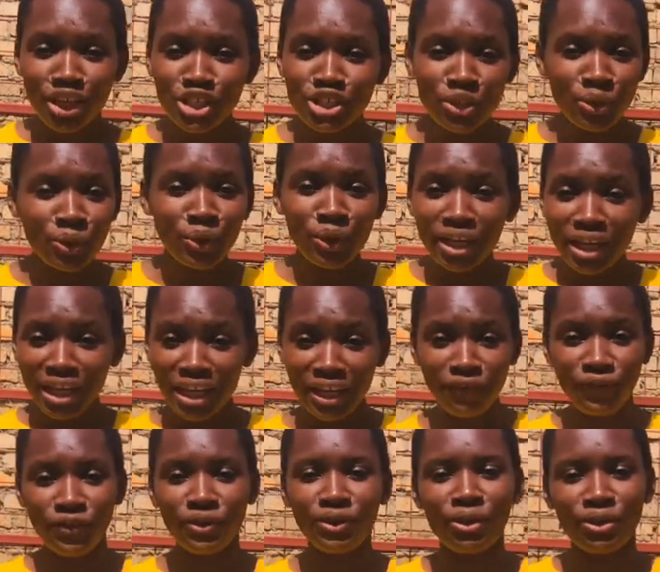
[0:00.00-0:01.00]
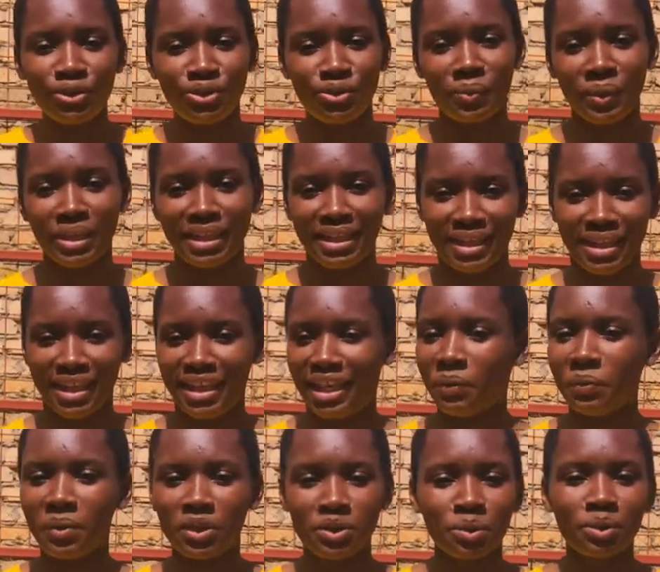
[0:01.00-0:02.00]
So if you go to
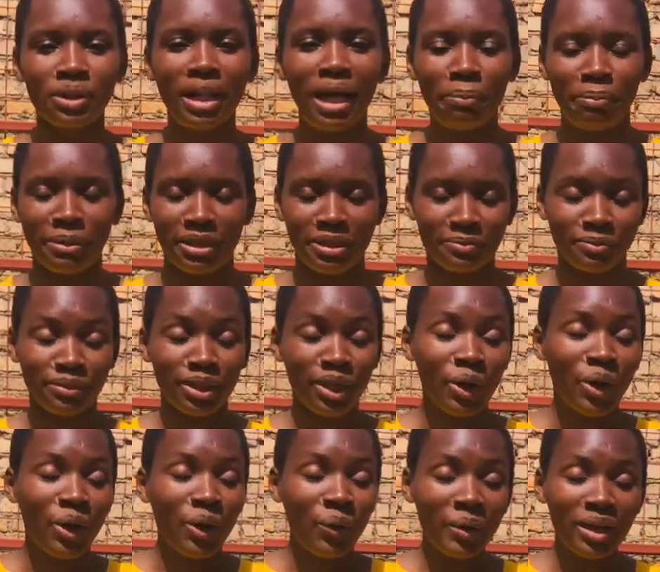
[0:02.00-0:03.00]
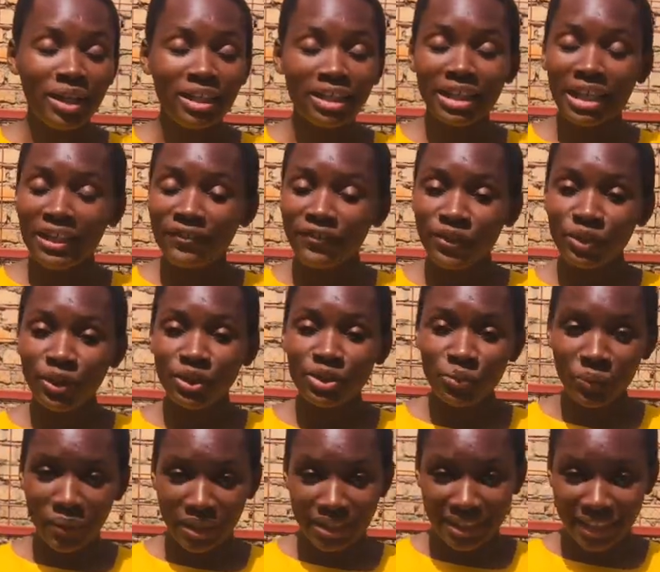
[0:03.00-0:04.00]
Wandegeya, what will happen? Well, if you go
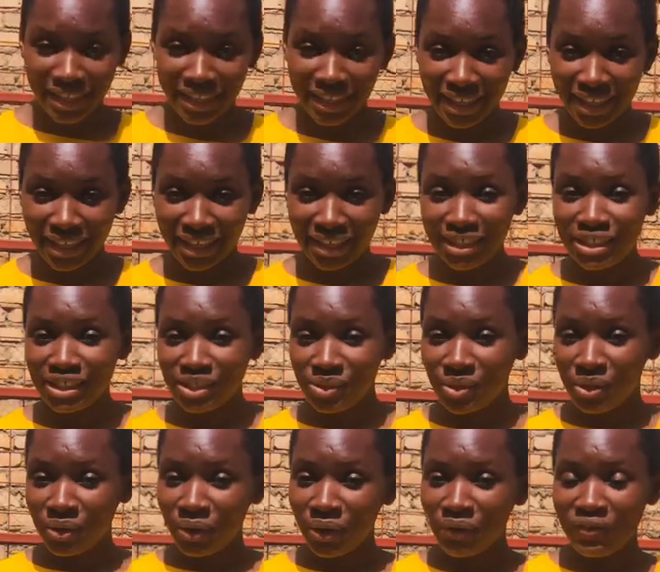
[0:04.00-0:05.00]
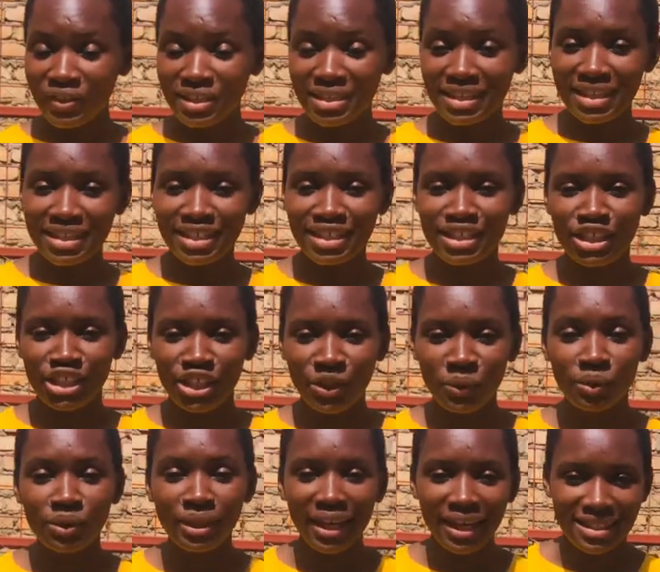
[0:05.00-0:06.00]
to Wandegeya, to the offices,
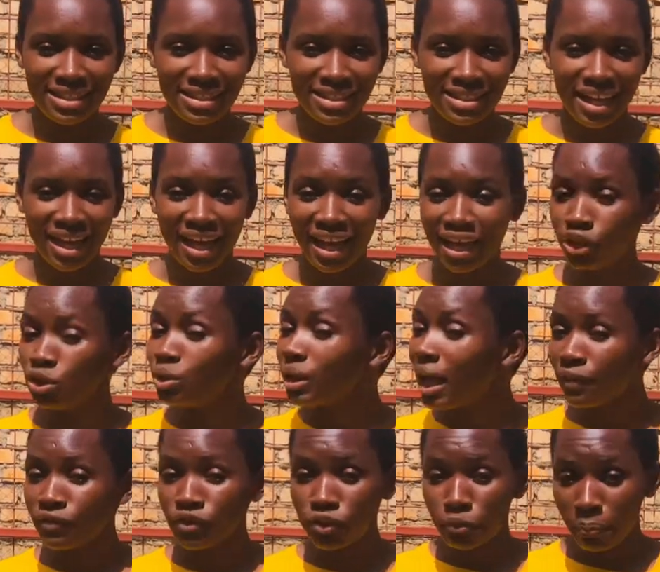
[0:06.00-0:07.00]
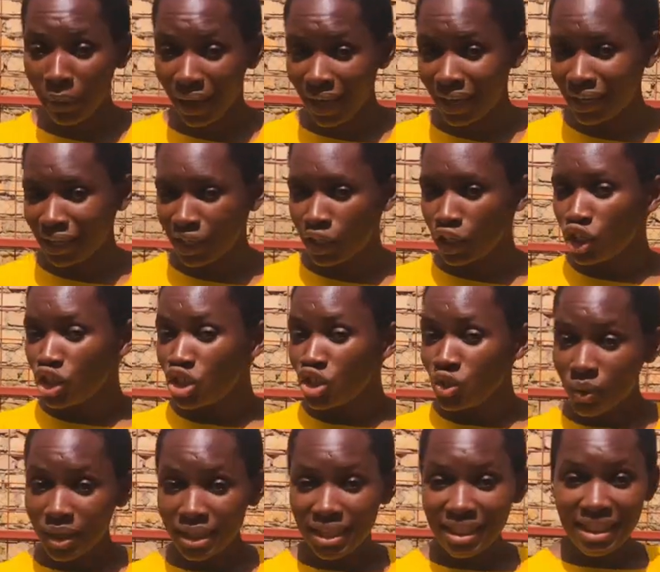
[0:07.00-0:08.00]
you'll enter and you'll have to pay
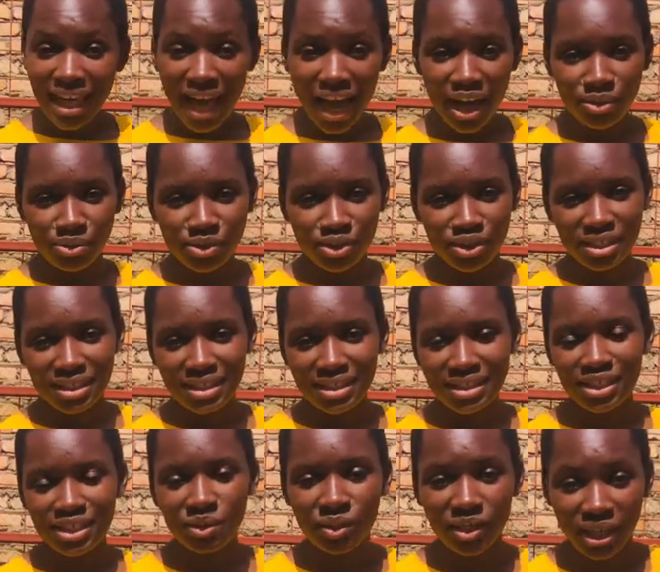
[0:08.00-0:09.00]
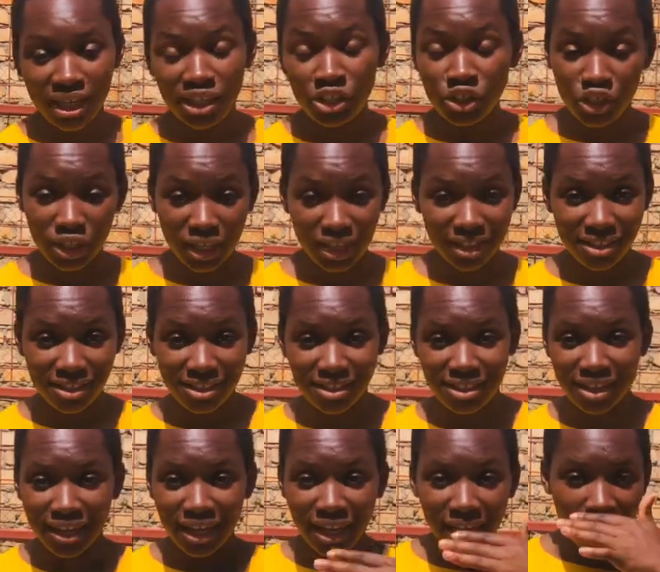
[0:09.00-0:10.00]
20,000 Ugandan
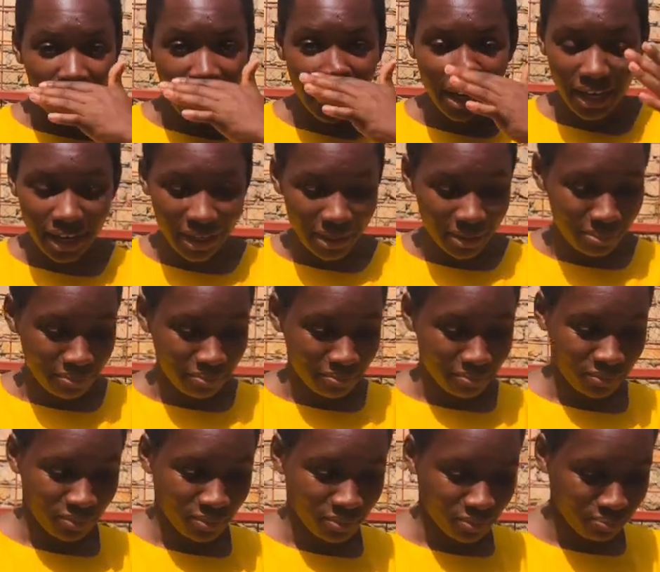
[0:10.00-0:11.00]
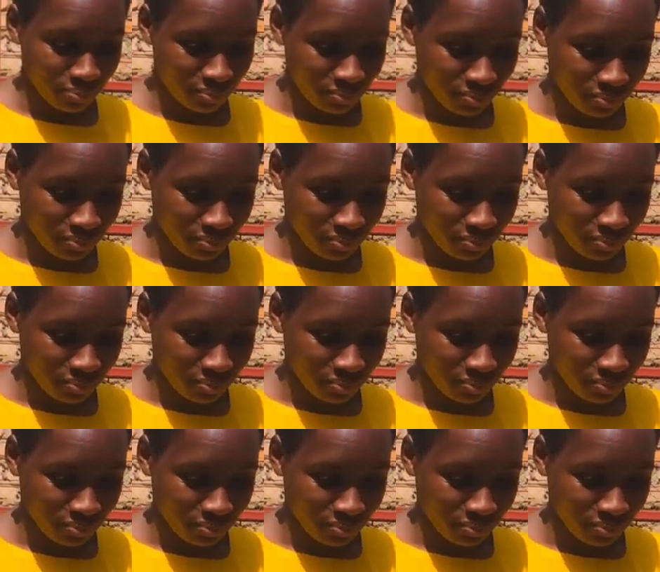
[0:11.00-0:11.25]
shillings um,